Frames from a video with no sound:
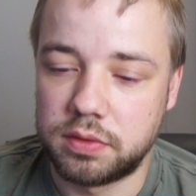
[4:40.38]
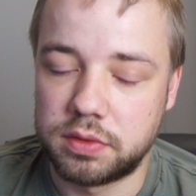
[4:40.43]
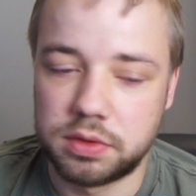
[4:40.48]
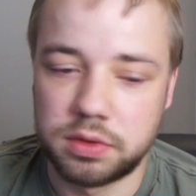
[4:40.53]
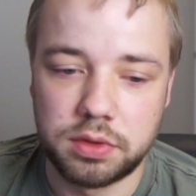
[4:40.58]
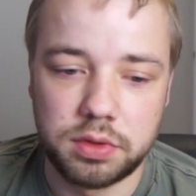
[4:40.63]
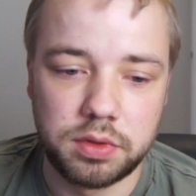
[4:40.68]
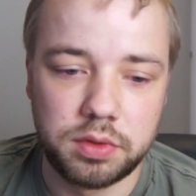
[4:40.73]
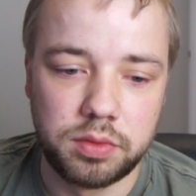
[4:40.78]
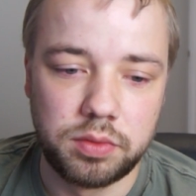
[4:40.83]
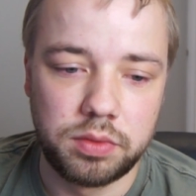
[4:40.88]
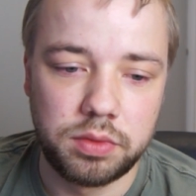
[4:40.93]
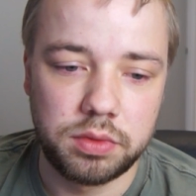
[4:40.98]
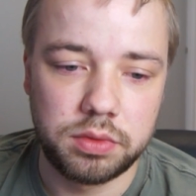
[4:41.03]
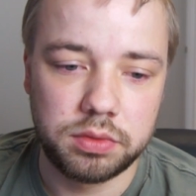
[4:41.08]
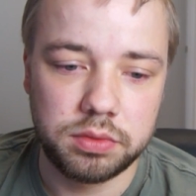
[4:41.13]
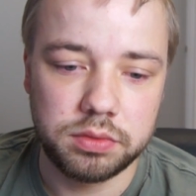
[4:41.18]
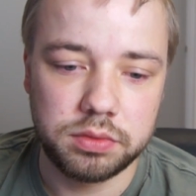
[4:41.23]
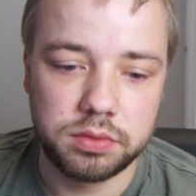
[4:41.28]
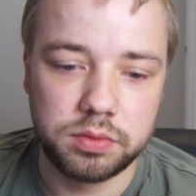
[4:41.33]
so
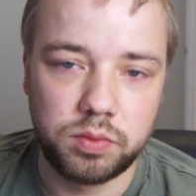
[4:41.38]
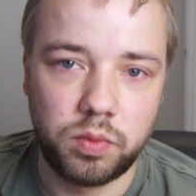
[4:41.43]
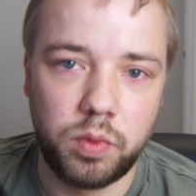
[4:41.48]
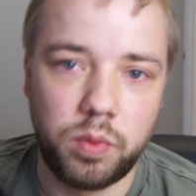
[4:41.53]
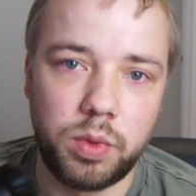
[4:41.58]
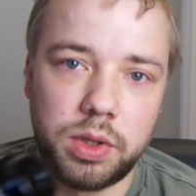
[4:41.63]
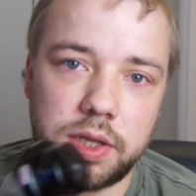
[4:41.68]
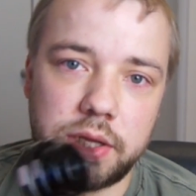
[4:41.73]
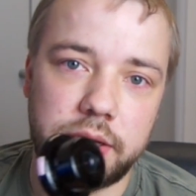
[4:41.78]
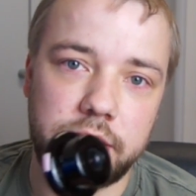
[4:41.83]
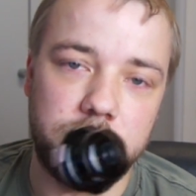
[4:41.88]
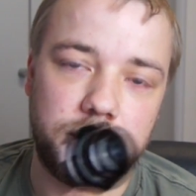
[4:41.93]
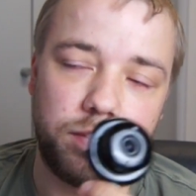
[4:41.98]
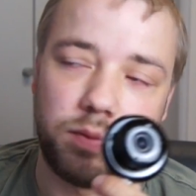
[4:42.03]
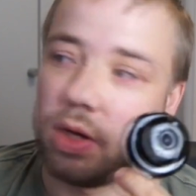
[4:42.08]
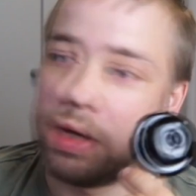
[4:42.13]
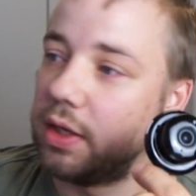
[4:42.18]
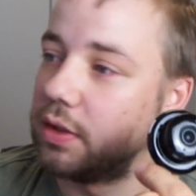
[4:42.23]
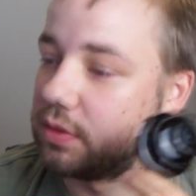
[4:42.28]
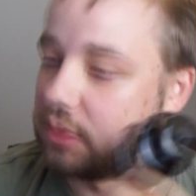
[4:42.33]
we will
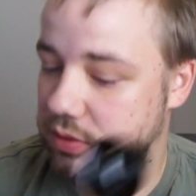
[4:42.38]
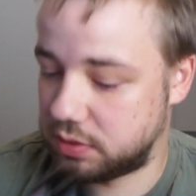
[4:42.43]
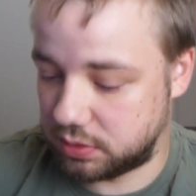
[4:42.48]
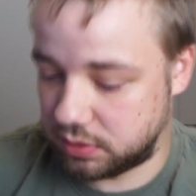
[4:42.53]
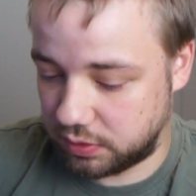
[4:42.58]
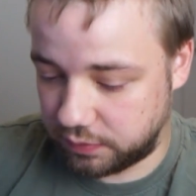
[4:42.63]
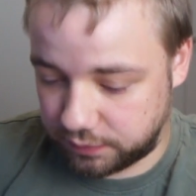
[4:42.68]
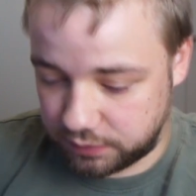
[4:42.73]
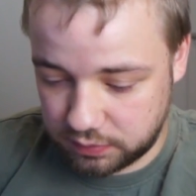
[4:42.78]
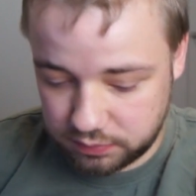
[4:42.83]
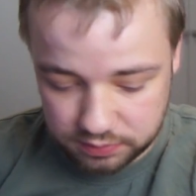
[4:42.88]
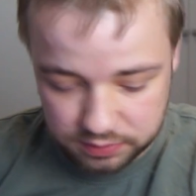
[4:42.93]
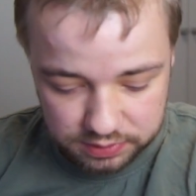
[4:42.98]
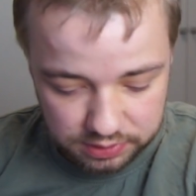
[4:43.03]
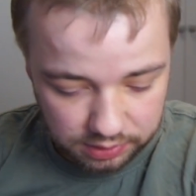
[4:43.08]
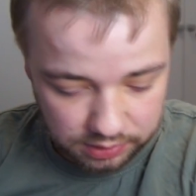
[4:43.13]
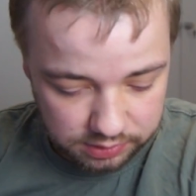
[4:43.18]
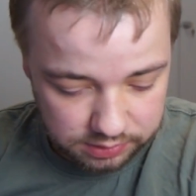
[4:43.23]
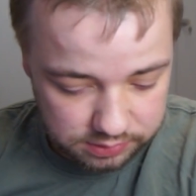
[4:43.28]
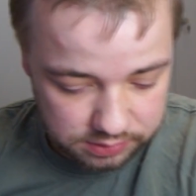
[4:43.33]
wait a few
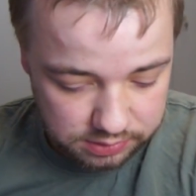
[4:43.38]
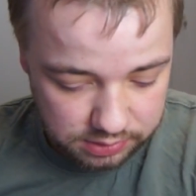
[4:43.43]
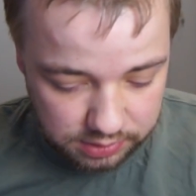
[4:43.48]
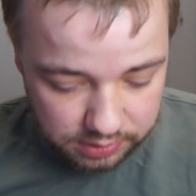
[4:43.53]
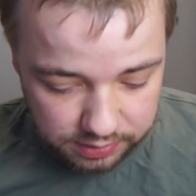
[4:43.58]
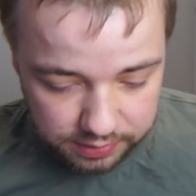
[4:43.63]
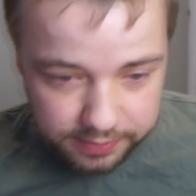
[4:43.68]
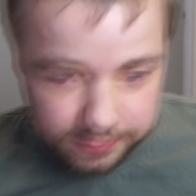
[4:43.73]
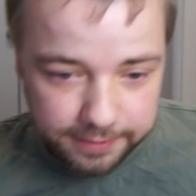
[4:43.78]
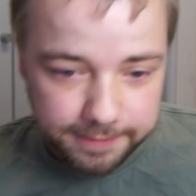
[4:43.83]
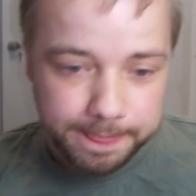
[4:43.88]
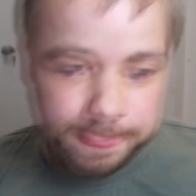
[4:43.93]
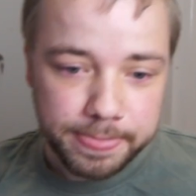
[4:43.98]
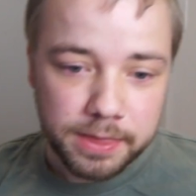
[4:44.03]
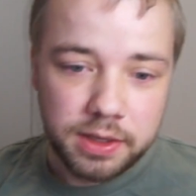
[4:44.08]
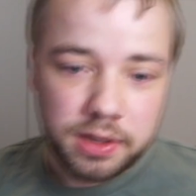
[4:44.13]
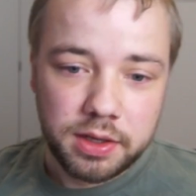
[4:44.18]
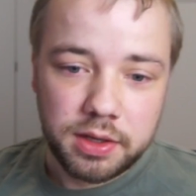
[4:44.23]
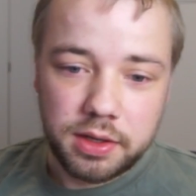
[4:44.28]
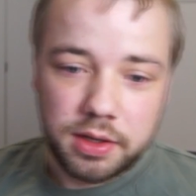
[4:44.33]
seconds.
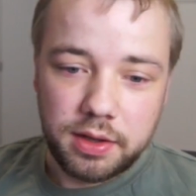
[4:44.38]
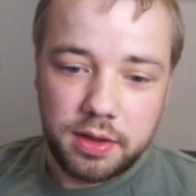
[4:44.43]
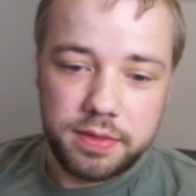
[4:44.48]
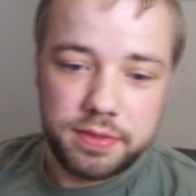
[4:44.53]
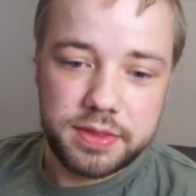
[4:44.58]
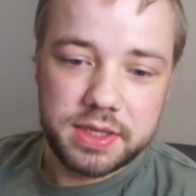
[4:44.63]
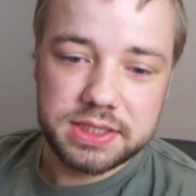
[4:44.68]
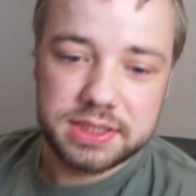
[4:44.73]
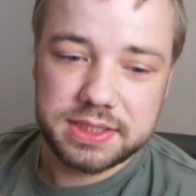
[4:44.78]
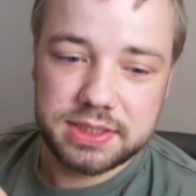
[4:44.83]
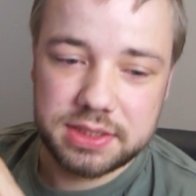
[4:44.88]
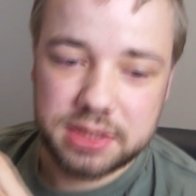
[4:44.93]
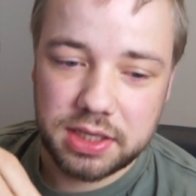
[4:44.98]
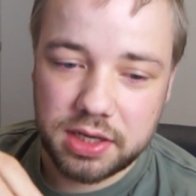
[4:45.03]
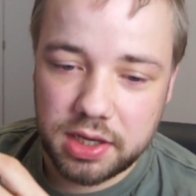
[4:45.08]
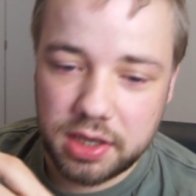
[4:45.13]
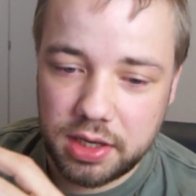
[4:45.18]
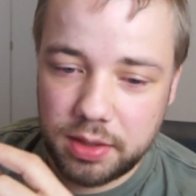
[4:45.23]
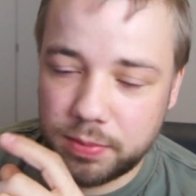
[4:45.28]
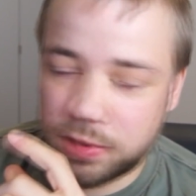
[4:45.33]
In this
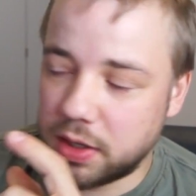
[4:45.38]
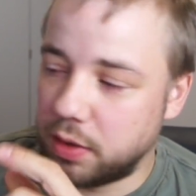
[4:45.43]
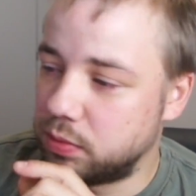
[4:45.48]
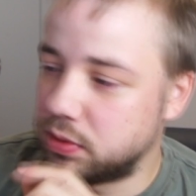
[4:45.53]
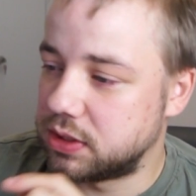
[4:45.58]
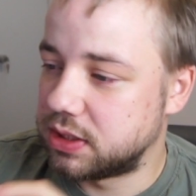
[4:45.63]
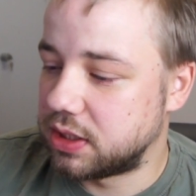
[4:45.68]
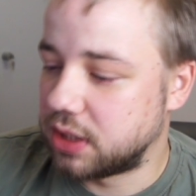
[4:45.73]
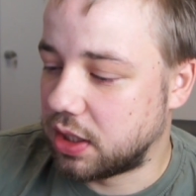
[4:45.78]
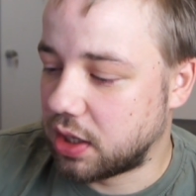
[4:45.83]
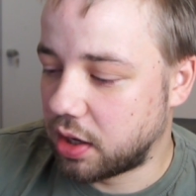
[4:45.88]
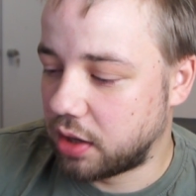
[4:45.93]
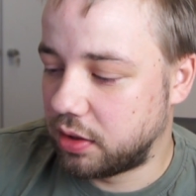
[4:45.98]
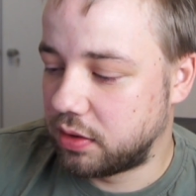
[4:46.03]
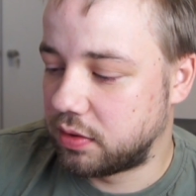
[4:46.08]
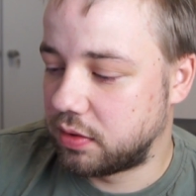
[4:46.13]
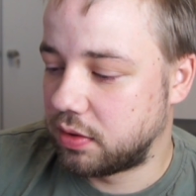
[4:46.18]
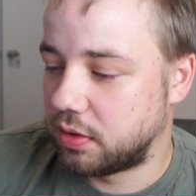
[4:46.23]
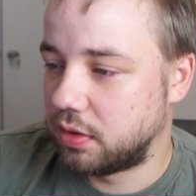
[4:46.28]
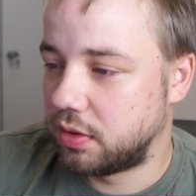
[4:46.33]
time I will start
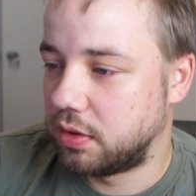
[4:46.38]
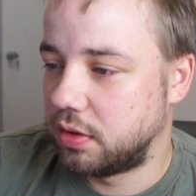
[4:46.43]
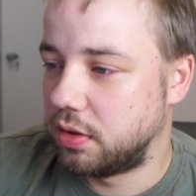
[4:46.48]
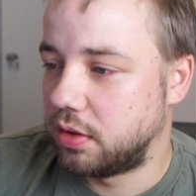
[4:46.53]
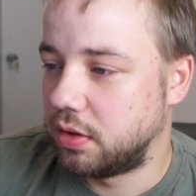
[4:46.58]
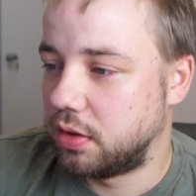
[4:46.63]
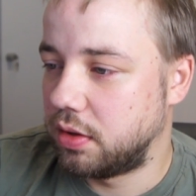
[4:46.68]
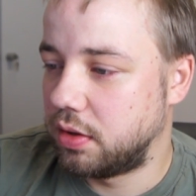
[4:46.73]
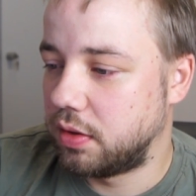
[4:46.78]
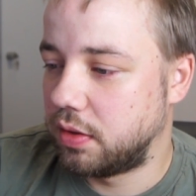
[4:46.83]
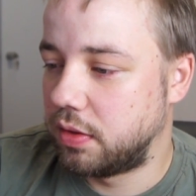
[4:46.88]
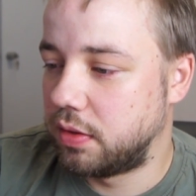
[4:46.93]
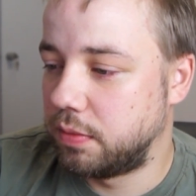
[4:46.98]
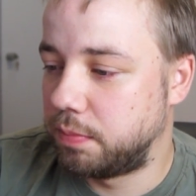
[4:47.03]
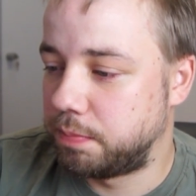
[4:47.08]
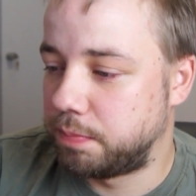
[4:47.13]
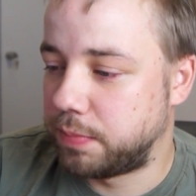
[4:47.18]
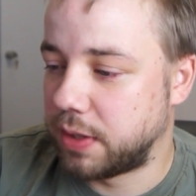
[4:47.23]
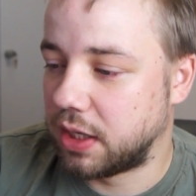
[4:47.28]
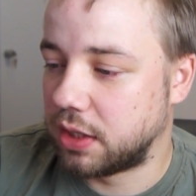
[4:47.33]
the
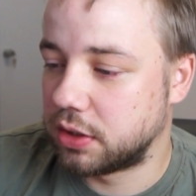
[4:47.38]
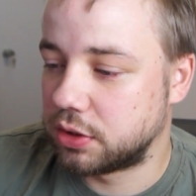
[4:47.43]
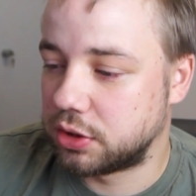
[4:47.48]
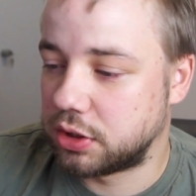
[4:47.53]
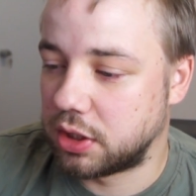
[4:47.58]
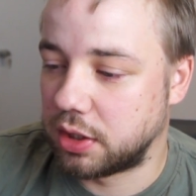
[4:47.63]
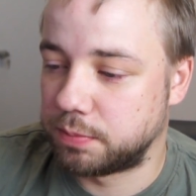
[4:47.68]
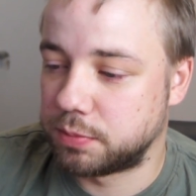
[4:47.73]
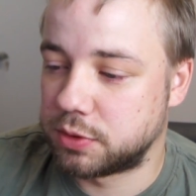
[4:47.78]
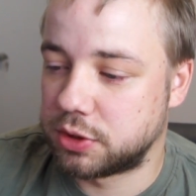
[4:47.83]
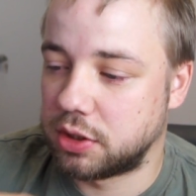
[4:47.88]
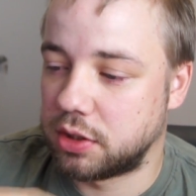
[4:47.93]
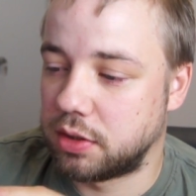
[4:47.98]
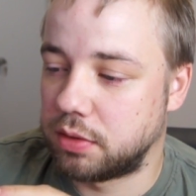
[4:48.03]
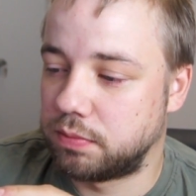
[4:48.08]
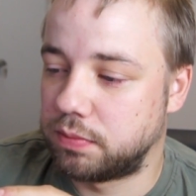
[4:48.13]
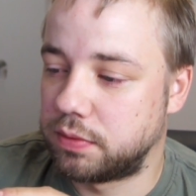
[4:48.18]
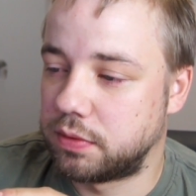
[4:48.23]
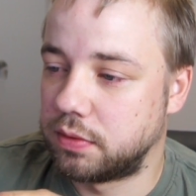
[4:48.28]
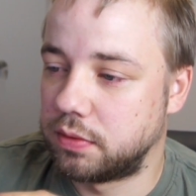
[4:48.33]
packet capture
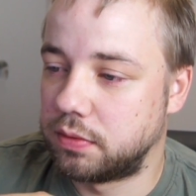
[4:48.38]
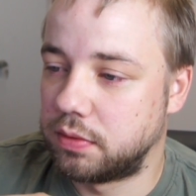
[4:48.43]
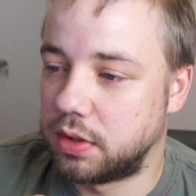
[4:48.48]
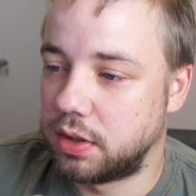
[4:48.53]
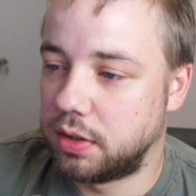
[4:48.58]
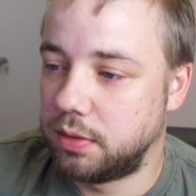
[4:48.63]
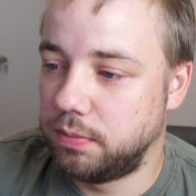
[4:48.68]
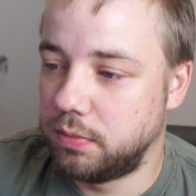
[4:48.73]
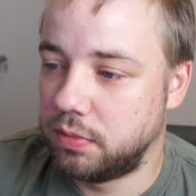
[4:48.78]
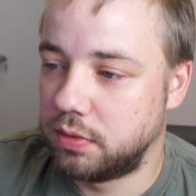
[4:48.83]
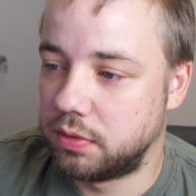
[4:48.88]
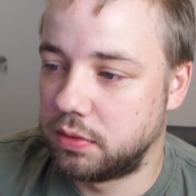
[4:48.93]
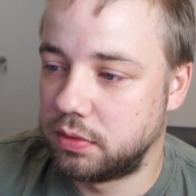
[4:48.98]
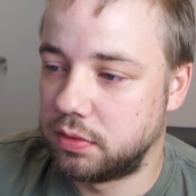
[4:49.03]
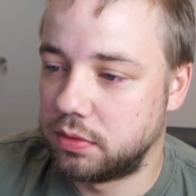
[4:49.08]
program